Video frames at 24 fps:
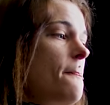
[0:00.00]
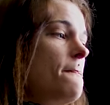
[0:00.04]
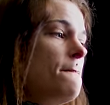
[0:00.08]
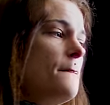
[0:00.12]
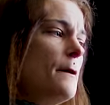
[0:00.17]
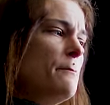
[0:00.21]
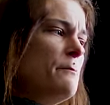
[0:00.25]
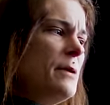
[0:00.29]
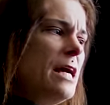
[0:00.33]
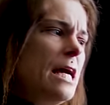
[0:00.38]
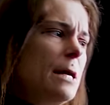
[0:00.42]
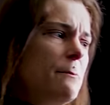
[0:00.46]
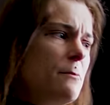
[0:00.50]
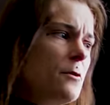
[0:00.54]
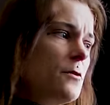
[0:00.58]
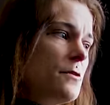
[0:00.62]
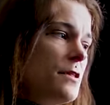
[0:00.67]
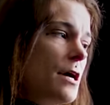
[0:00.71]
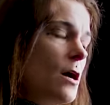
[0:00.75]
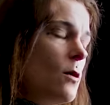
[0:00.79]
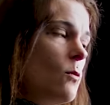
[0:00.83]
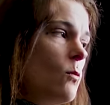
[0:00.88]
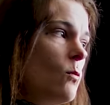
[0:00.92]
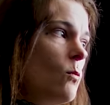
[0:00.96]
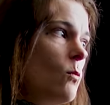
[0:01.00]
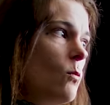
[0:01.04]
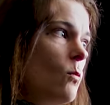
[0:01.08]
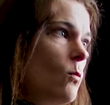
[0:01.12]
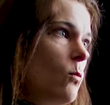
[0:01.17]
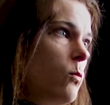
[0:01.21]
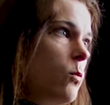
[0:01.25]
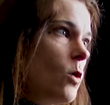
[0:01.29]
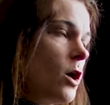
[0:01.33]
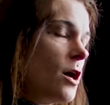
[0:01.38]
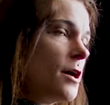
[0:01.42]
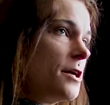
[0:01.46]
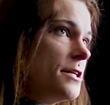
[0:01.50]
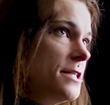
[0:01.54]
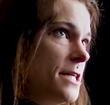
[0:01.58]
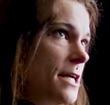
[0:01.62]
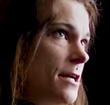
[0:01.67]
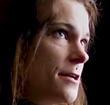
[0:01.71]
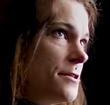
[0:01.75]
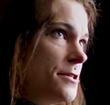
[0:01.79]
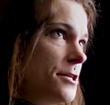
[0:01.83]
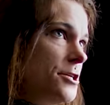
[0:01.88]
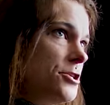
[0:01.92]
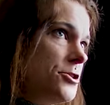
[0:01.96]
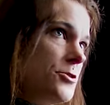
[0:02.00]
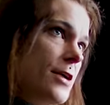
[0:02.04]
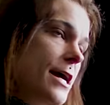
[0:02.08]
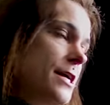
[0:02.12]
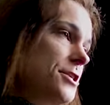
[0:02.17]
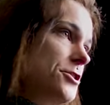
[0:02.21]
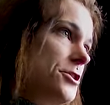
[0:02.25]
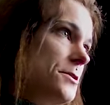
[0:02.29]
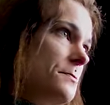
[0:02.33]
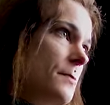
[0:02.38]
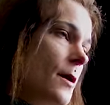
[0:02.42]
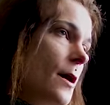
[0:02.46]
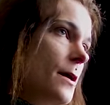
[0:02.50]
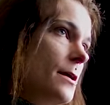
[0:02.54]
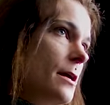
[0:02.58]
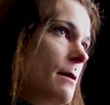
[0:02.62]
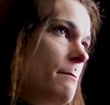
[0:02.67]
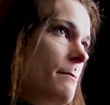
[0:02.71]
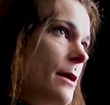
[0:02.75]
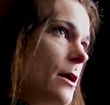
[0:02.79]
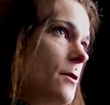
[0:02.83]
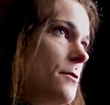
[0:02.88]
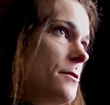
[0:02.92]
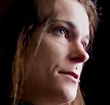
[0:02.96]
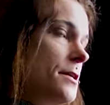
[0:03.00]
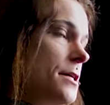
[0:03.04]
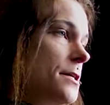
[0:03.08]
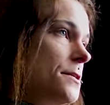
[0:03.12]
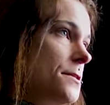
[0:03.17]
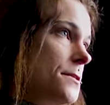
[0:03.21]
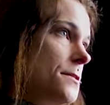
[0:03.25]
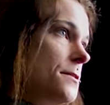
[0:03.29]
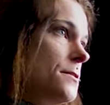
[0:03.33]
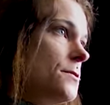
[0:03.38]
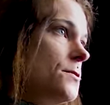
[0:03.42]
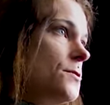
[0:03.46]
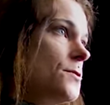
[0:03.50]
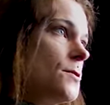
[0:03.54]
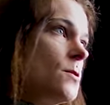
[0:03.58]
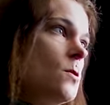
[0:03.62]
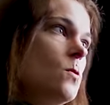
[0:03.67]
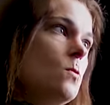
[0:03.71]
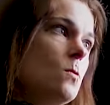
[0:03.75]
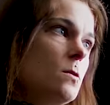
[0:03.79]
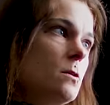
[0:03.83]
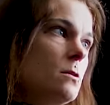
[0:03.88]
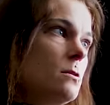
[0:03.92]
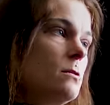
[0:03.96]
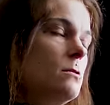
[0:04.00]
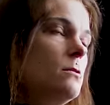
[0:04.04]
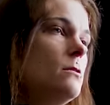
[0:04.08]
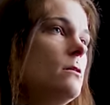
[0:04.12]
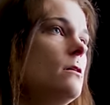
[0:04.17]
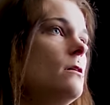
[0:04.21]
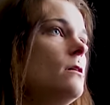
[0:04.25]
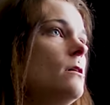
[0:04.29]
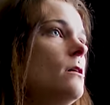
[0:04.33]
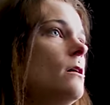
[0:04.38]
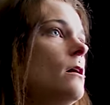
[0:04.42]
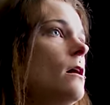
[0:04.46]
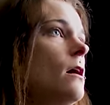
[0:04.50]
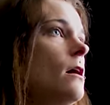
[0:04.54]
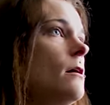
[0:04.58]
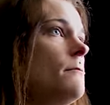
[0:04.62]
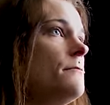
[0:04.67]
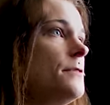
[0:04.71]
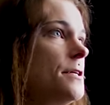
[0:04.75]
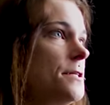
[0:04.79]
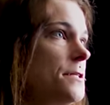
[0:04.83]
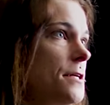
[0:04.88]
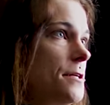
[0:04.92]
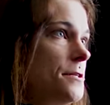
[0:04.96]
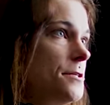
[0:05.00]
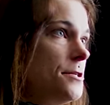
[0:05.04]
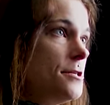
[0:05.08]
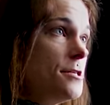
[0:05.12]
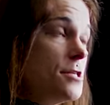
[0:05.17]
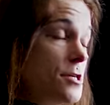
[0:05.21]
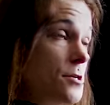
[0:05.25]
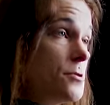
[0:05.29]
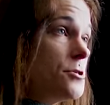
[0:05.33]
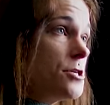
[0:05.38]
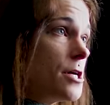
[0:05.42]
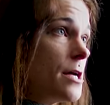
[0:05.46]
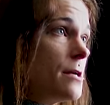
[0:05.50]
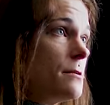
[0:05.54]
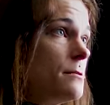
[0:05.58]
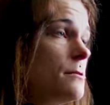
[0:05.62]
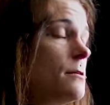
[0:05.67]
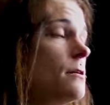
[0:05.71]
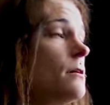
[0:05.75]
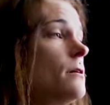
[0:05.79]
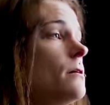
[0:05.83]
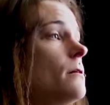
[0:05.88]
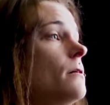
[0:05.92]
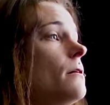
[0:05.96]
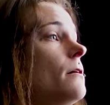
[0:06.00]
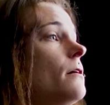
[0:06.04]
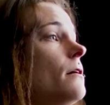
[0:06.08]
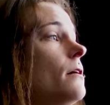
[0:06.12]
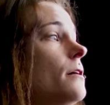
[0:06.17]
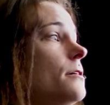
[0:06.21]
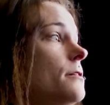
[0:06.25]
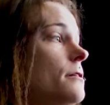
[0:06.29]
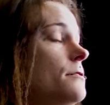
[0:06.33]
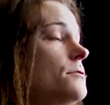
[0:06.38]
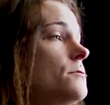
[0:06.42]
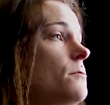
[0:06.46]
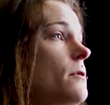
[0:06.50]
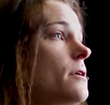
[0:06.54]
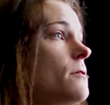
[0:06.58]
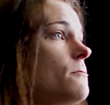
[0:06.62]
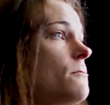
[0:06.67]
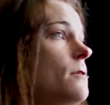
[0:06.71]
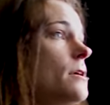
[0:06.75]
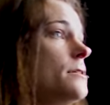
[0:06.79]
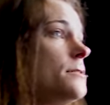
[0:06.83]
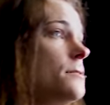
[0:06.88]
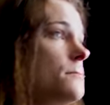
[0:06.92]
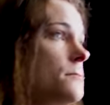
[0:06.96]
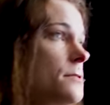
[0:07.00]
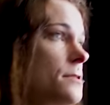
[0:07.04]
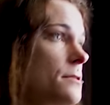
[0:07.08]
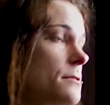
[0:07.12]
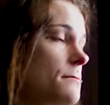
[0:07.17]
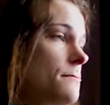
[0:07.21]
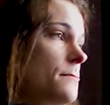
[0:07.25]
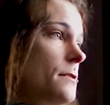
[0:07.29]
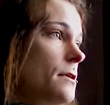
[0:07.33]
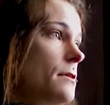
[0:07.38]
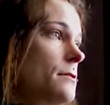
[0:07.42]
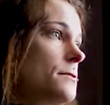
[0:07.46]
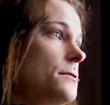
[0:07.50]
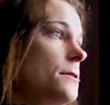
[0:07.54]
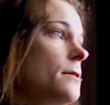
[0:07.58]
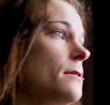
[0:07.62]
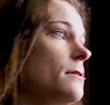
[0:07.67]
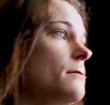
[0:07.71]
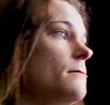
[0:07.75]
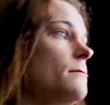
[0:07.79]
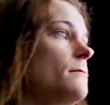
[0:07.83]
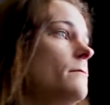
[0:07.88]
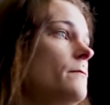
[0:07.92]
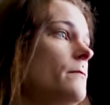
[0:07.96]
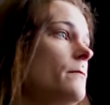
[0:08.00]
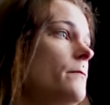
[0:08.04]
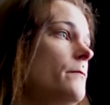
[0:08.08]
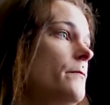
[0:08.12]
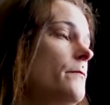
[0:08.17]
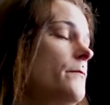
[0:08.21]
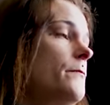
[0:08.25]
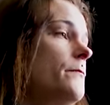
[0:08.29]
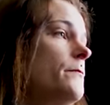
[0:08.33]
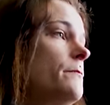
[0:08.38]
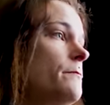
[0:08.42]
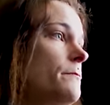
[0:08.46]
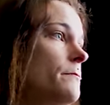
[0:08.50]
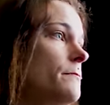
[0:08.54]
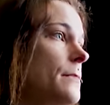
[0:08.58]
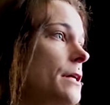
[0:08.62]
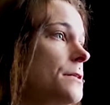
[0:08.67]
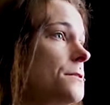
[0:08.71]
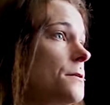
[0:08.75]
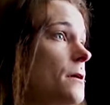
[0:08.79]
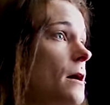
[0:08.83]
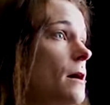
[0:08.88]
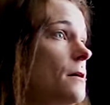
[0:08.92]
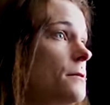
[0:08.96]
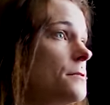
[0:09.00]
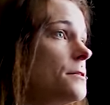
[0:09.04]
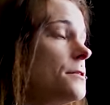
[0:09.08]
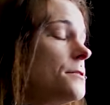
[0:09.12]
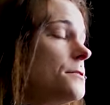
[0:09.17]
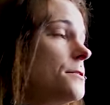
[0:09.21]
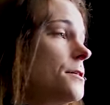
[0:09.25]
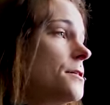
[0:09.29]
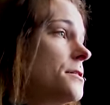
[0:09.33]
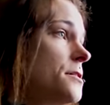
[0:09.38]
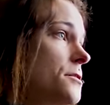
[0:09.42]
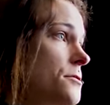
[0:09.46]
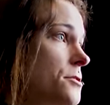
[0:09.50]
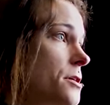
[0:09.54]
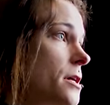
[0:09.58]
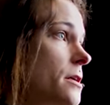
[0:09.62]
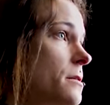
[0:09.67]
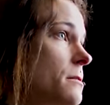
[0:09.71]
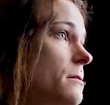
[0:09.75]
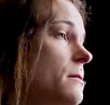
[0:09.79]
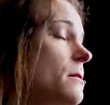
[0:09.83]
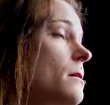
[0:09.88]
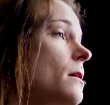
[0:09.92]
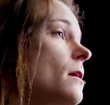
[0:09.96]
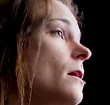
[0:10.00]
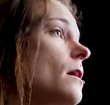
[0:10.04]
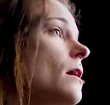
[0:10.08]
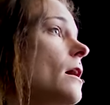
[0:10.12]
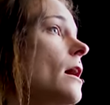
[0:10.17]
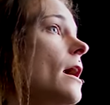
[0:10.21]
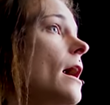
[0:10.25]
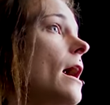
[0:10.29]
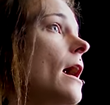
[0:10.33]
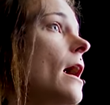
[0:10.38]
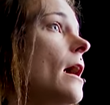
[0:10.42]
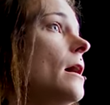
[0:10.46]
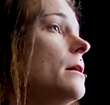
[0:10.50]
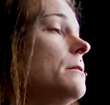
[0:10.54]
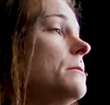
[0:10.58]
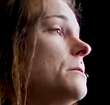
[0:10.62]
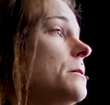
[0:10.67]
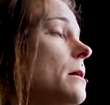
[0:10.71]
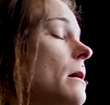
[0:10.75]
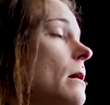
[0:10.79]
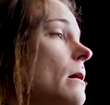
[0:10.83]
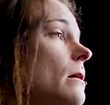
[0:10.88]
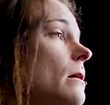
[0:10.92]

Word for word: The people that worked here, the strangest part about this school, this institution, is what it was. It's a mental health institution, and